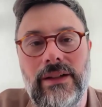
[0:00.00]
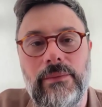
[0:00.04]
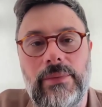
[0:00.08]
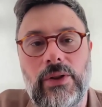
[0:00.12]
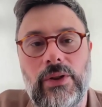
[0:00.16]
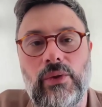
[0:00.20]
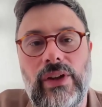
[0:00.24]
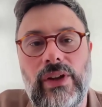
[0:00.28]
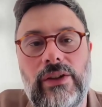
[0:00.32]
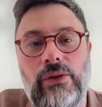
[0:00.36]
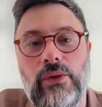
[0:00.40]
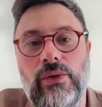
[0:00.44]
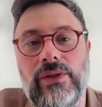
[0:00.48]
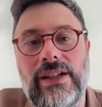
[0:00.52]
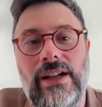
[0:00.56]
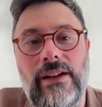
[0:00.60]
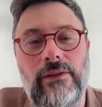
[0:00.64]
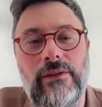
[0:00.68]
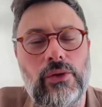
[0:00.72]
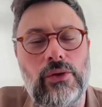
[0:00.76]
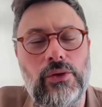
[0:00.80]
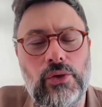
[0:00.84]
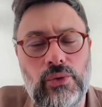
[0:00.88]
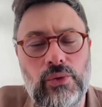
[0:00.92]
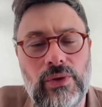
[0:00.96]
Because I know they
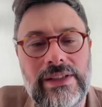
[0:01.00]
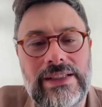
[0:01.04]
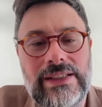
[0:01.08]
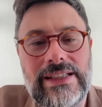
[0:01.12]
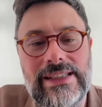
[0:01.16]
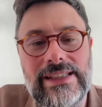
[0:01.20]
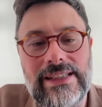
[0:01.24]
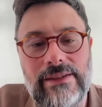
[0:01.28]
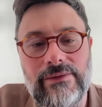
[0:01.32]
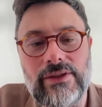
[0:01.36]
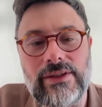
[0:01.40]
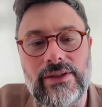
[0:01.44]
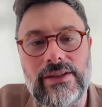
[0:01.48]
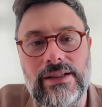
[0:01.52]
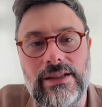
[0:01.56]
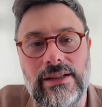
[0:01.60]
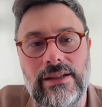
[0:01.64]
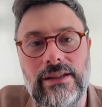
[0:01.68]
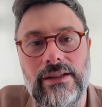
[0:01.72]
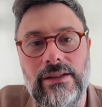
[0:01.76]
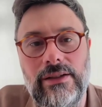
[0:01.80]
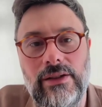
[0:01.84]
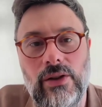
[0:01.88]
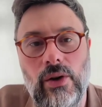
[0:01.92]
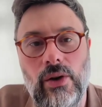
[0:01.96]
have got the
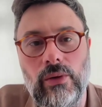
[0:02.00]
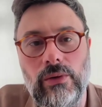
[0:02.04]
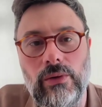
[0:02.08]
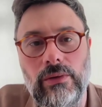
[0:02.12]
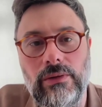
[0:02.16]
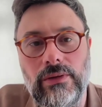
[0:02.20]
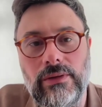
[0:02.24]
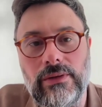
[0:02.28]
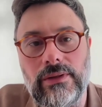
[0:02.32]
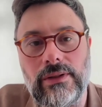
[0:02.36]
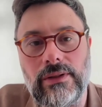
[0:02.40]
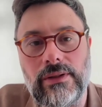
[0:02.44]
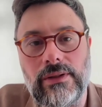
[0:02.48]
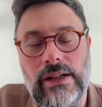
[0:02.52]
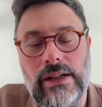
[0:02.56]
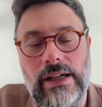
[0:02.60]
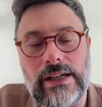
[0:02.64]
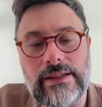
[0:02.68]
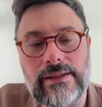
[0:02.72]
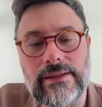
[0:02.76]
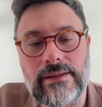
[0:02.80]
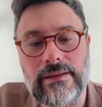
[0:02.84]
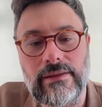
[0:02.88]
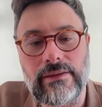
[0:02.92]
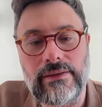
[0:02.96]
2070 goal
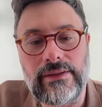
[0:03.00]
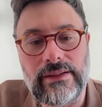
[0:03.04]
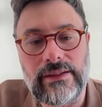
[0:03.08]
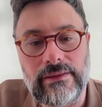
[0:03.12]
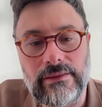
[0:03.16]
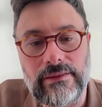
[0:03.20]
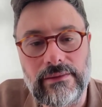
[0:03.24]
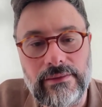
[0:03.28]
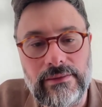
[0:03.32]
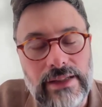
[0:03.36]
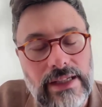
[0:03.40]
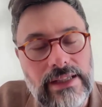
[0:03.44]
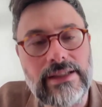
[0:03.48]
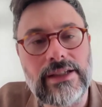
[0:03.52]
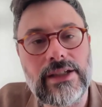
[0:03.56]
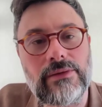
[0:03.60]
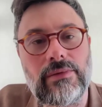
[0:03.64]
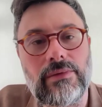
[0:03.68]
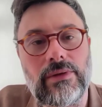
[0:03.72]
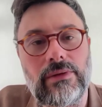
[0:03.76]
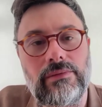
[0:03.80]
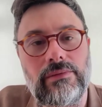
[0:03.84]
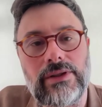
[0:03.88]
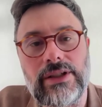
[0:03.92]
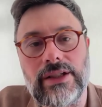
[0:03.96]
as a net
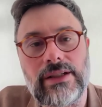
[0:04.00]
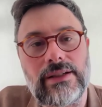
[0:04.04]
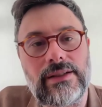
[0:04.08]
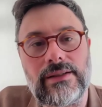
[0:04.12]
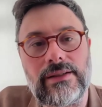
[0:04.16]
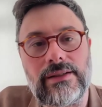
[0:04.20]
zero, which